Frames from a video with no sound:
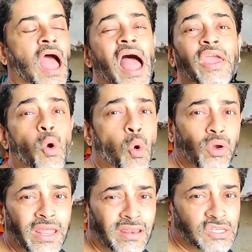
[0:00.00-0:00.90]
I
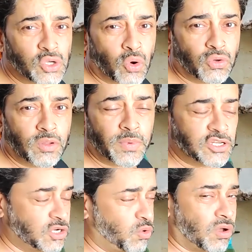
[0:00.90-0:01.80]
only resort to the
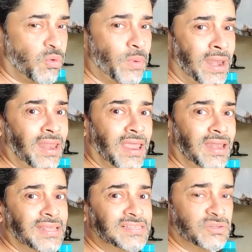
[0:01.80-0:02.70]
pressure cooker when
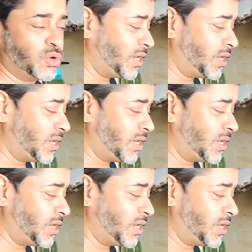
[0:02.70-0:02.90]
it is